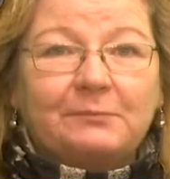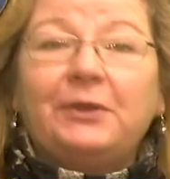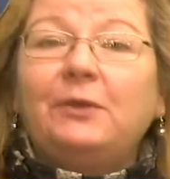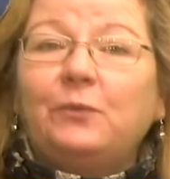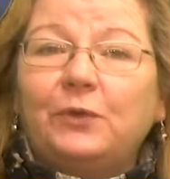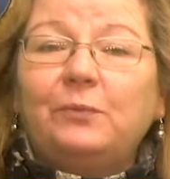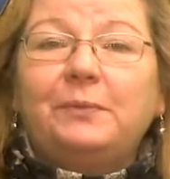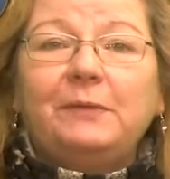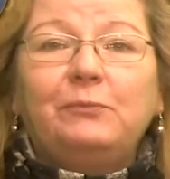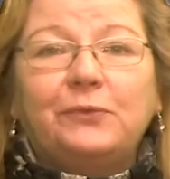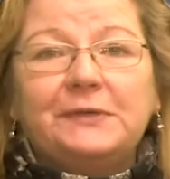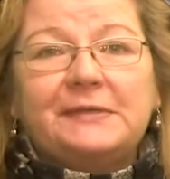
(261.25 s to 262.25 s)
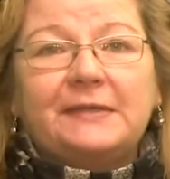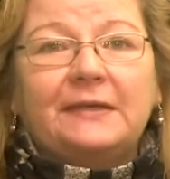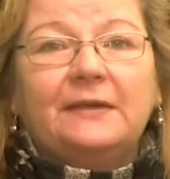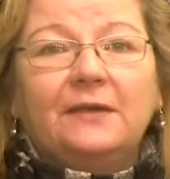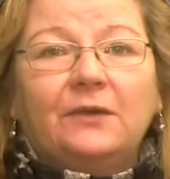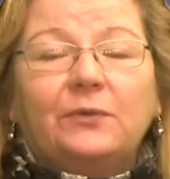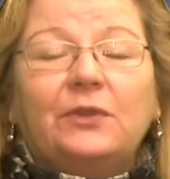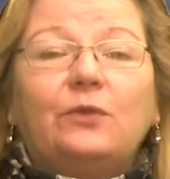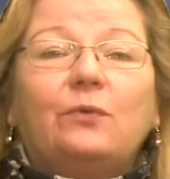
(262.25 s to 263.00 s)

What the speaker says: but it will be breezy with a